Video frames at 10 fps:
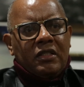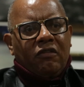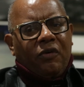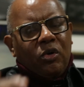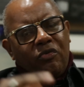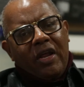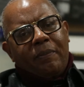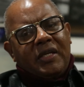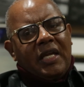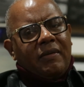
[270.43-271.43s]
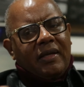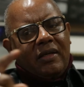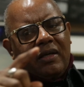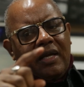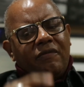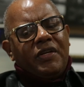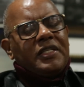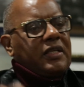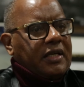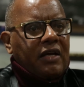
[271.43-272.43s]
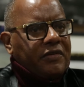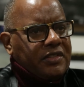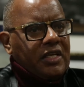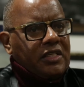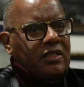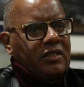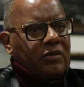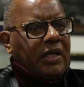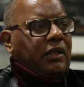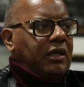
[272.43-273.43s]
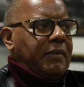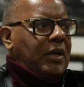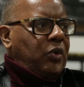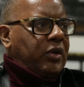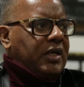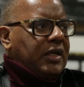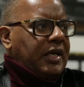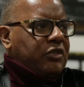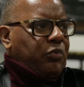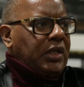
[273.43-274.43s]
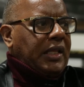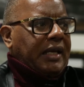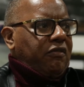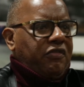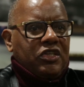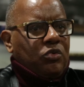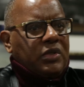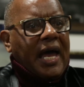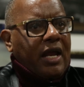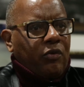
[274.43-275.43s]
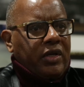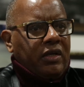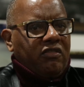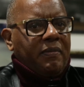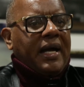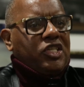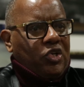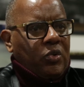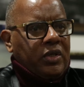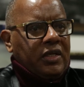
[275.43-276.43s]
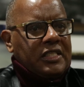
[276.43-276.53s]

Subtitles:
The photograph became evidence of the conversation. So when I look at my work, it's really like a visual diary of my journey.